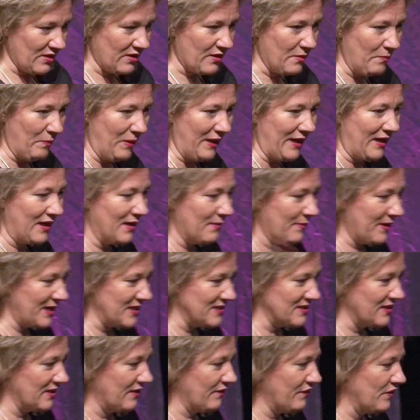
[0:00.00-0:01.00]
look completely
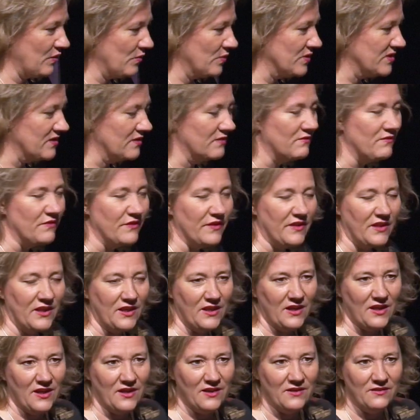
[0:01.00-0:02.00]
amazing if it wasn't for
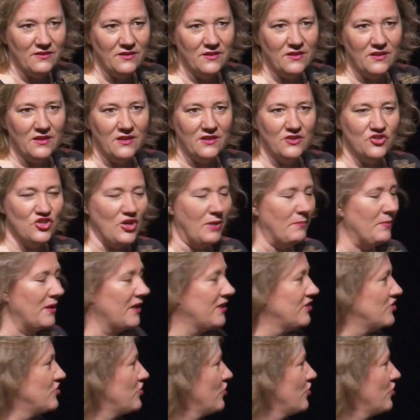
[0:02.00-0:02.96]
the champagne and